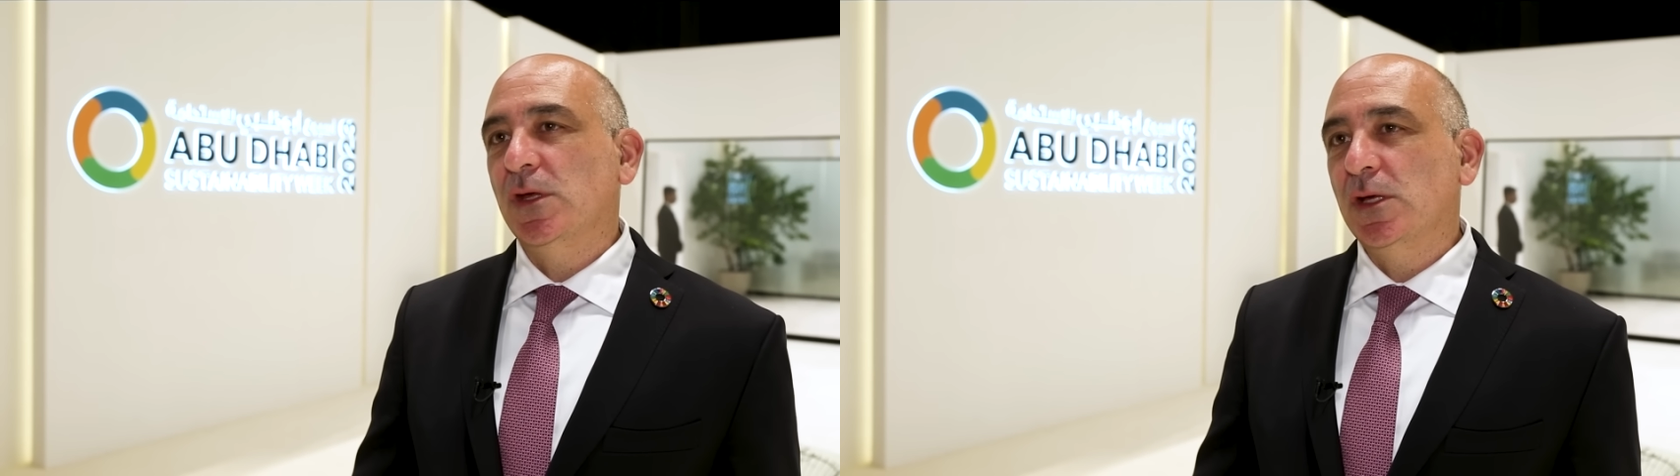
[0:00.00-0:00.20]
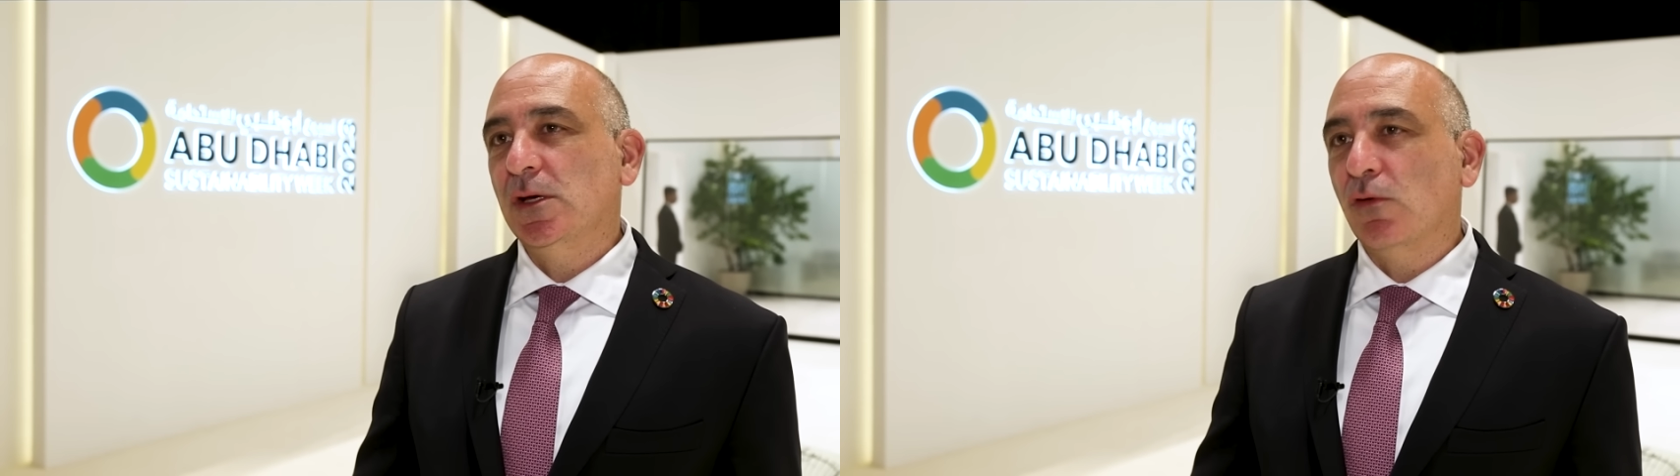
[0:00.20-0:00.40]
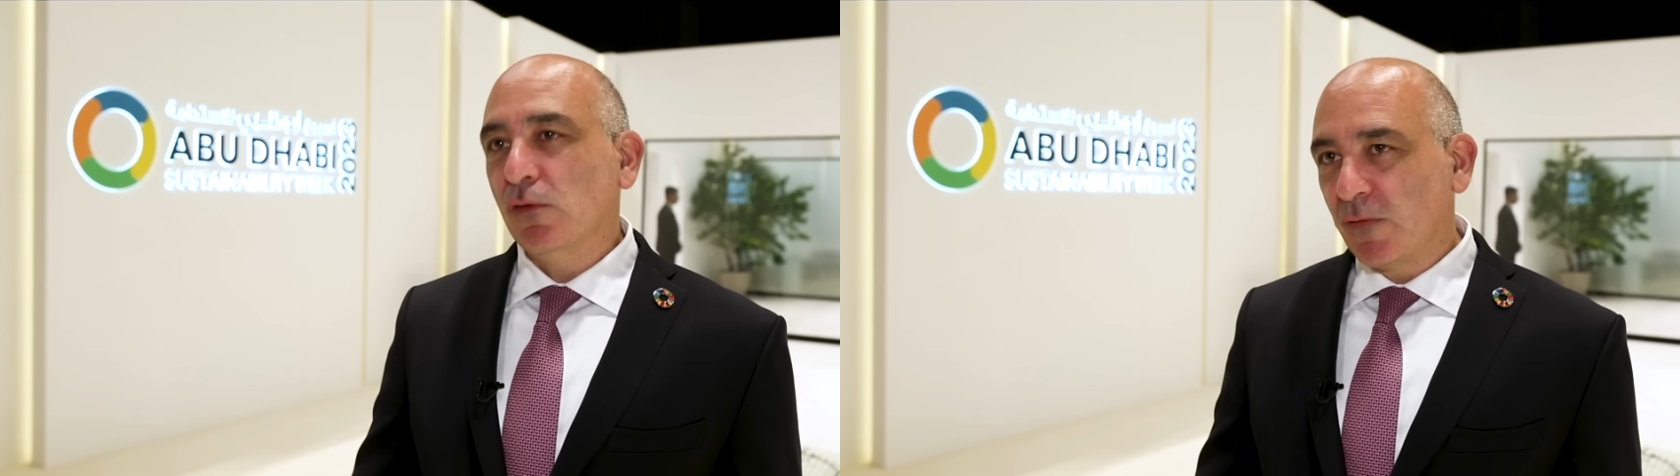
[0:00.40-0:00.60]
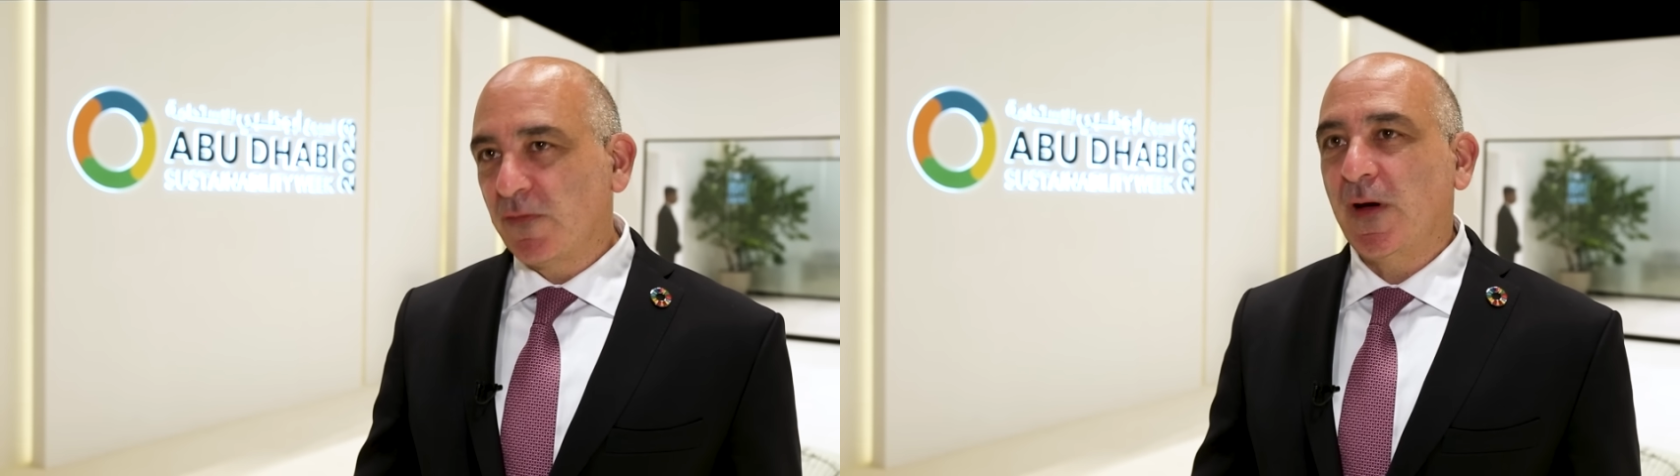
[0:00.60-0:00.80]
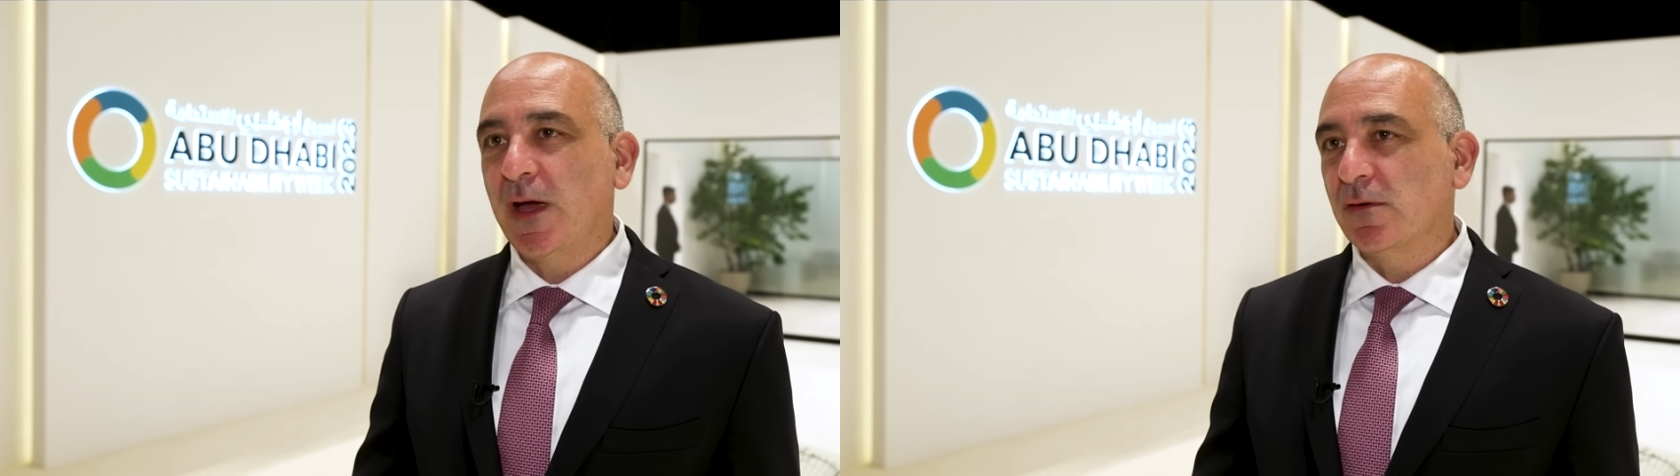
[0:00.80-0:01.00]
the oil
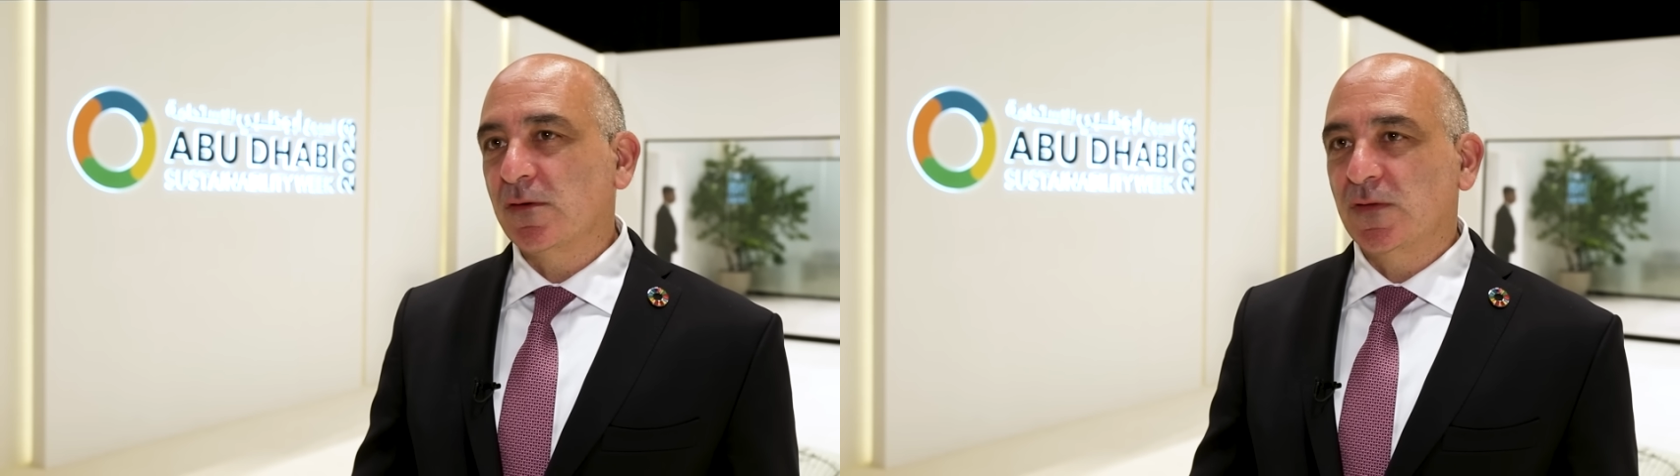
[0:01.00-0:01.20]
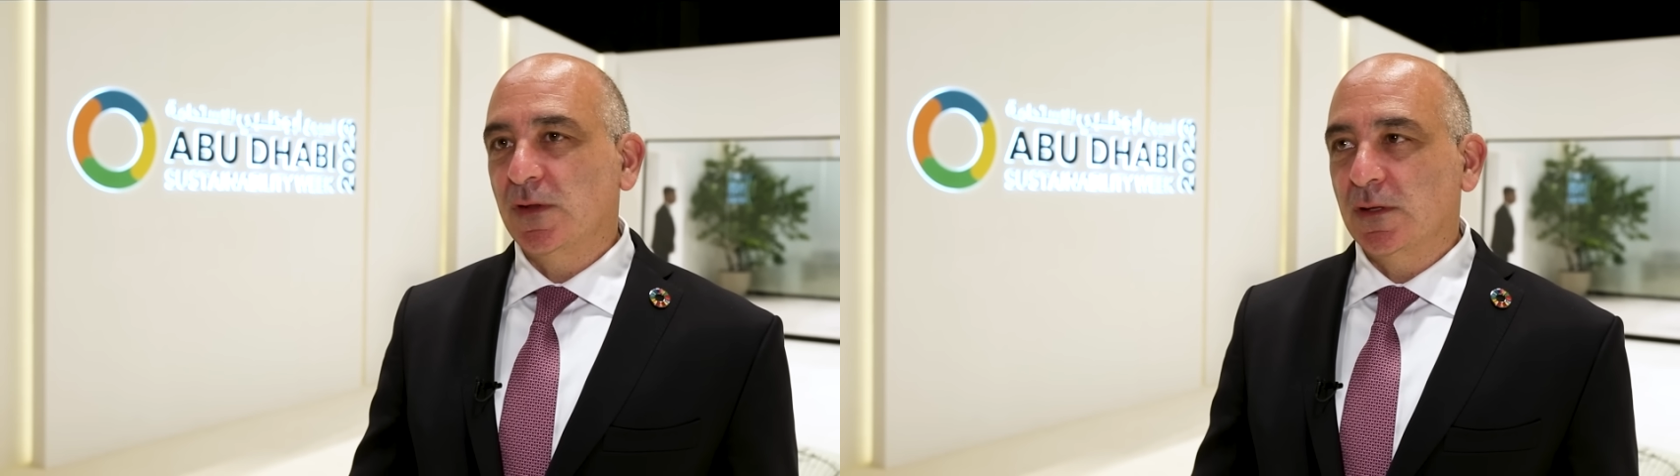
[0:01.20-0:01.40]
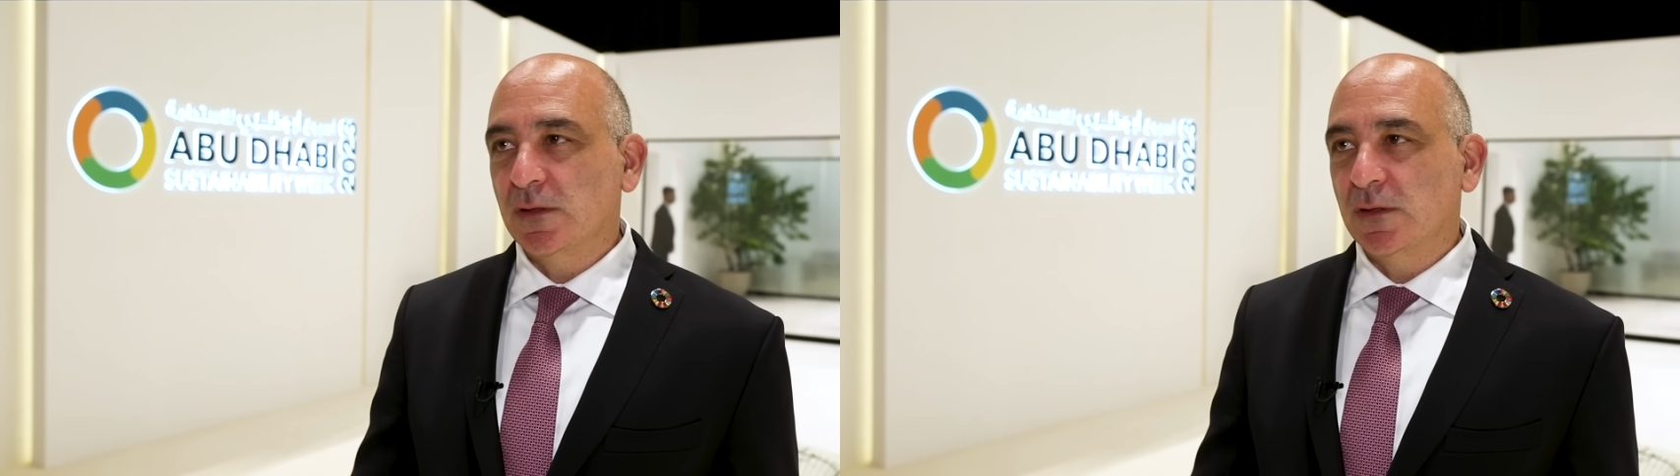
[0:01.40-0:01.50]
refiners,